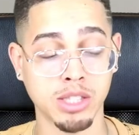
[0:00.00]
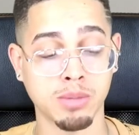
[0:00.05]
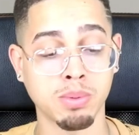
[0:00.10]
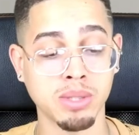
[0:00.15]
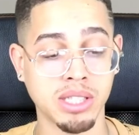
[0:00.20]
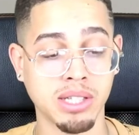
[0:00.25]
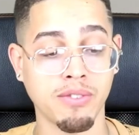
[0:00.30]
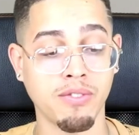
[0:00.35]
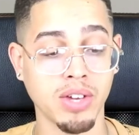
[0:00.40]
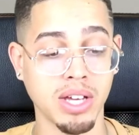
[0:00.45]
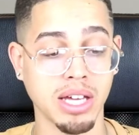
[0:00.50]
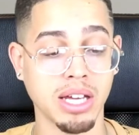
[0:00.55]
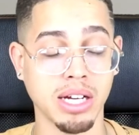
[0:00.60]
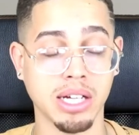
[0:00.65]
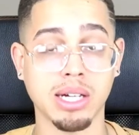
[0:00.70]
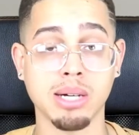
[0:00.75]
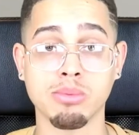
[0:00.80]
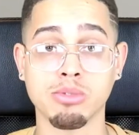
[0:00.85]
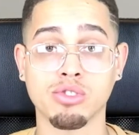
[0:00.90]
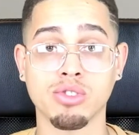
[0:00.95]
this specific
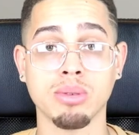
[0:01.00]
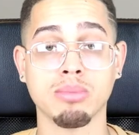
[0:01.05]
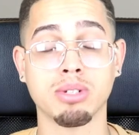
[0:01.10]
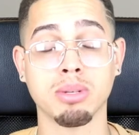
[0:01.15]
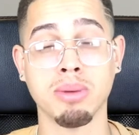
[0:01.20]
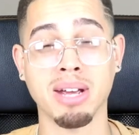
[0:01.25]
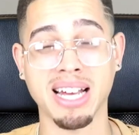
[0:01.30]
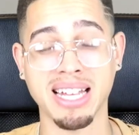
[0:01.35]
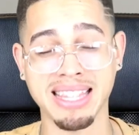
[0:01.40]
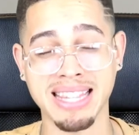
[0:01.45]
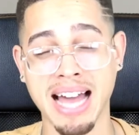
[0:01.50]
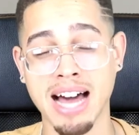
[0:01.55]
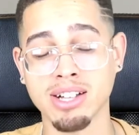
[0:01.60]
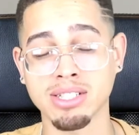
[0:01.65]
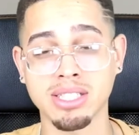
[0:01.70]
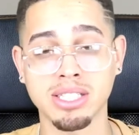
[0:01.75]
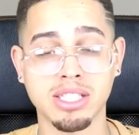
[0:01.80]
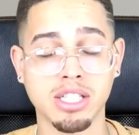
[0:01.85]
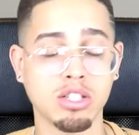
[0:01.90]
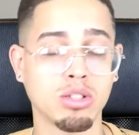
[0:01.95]
income stream to make
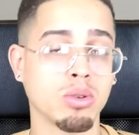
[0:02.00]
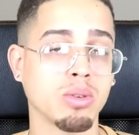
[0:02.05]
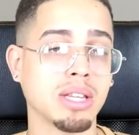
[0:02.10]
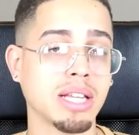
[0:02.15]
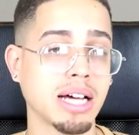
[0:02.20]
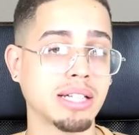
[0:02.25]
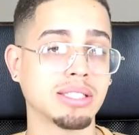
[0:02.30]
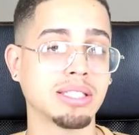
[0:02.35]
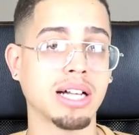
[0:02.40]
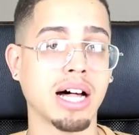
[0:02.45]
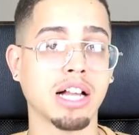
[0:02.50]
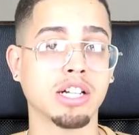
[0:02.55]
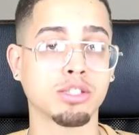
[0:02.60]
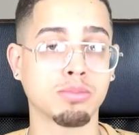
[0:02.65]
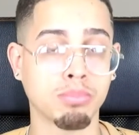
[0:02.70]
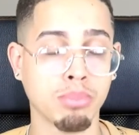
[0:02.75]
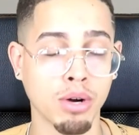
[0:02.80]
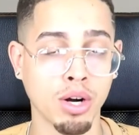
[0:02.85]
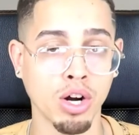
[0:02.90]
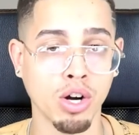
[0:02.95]
$1,000 to
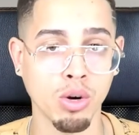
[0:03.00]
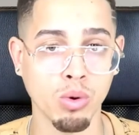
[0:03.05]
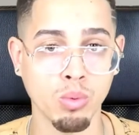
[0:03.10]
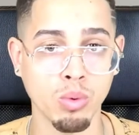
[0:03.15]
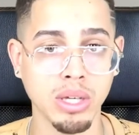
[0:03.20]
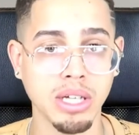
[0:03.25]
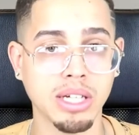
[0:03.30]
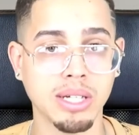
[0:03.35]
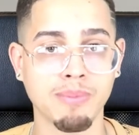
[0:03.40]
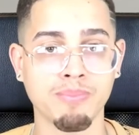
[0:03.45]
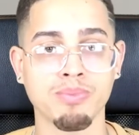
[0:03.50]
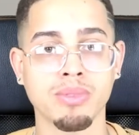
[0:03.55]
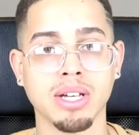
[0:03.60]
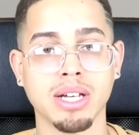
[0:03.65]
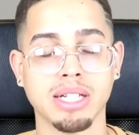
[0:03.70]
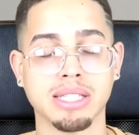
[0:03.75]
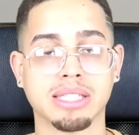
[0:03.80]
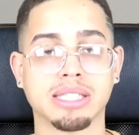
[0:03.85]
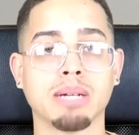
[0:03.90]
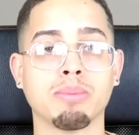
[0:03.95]
$3,000 per week
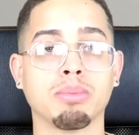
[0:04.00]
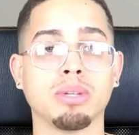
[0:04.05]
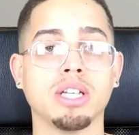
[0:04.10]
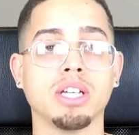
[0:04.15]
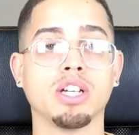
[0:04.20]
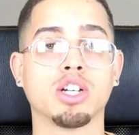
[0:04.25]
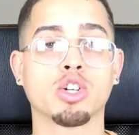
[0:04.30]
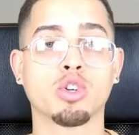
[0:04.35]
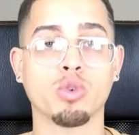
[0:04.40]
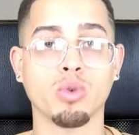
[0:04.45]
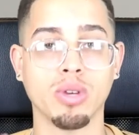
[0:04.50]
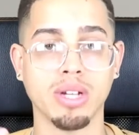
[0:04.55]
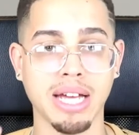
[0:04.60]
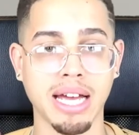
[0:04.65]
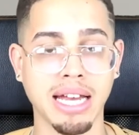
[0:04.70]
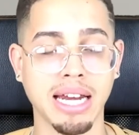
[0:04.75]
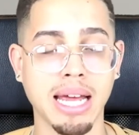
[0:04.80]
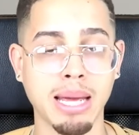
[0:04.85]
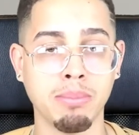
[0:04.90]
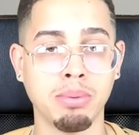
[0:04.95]
is simply
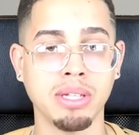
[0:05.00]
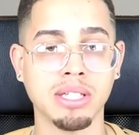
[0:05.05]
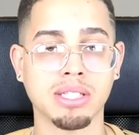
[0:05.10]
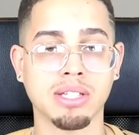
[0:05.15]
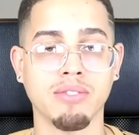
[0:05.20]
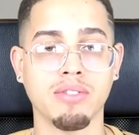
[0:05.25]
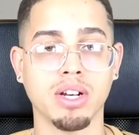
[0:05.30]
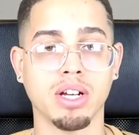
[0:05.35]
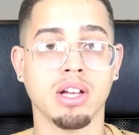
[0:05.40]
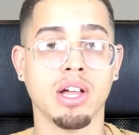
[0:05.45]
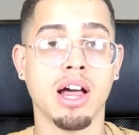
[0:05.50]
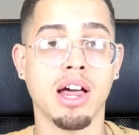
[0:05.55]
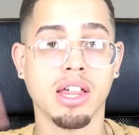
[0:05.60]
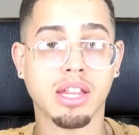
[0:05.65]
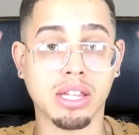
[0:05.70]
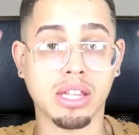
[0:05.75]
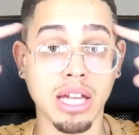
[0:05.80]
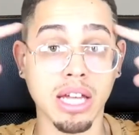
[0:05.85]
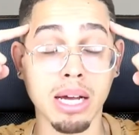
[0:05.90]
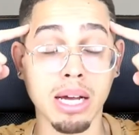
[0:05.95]
create a piece of it.
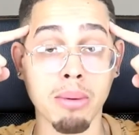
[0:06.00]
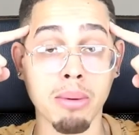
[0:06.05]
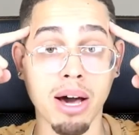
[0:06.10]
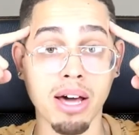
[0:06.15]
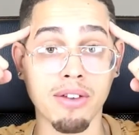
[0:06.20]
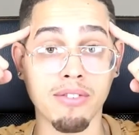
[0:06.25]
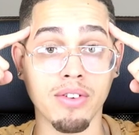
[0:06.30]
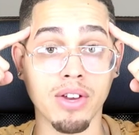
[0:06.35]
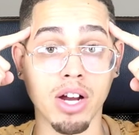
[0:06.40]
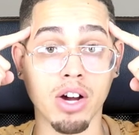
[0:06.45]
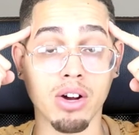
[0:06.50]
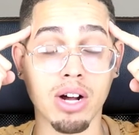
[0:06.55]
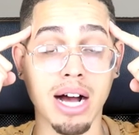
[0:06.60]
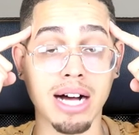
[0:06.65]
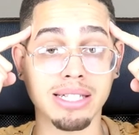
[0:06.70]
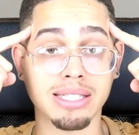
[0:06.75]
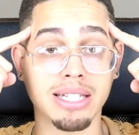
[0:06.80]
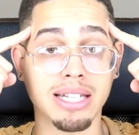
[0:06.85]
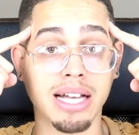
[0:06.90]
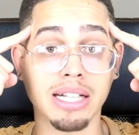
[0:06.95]
Think about a video
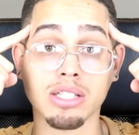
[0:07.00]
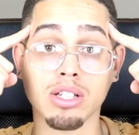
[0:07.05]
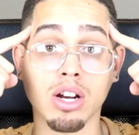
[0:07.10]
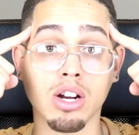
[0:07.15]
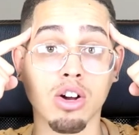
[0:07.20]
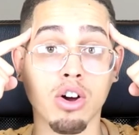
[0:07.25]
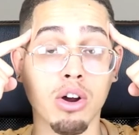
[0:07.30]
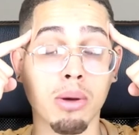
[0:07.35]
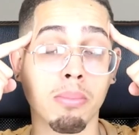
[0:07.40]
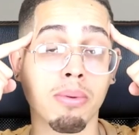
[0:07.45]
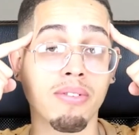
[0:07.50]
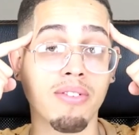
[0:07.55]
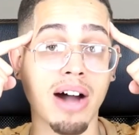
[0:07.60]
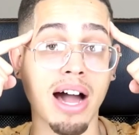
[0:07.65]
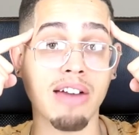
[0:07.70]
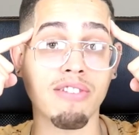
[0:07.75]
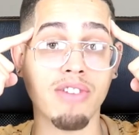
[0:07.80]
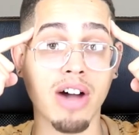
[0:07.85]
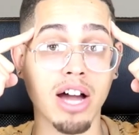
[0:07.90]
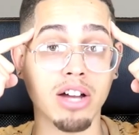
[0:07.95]
content that's going to go and
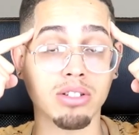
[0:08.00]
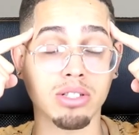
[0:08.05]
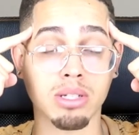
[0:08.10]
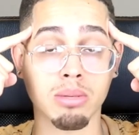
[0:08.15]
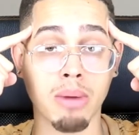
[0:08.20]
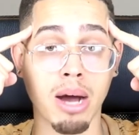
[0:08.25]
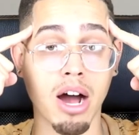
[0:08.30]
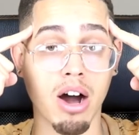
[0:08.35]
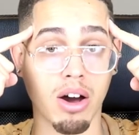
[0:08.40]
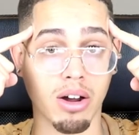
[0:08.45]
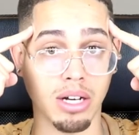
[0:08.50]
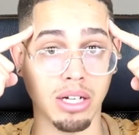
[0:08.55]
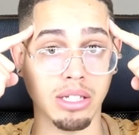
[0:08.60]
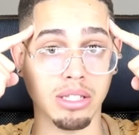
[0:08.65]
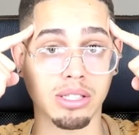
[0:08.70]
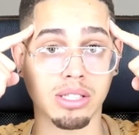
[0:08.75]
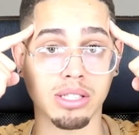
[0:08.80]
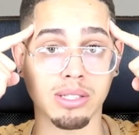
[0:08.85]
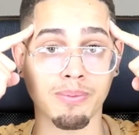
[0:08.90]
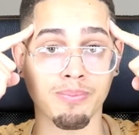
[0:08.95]
provide value to my
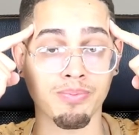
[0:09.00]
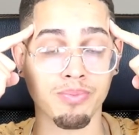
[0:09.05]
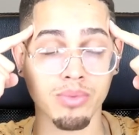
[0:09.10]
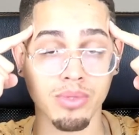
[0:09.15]
audience.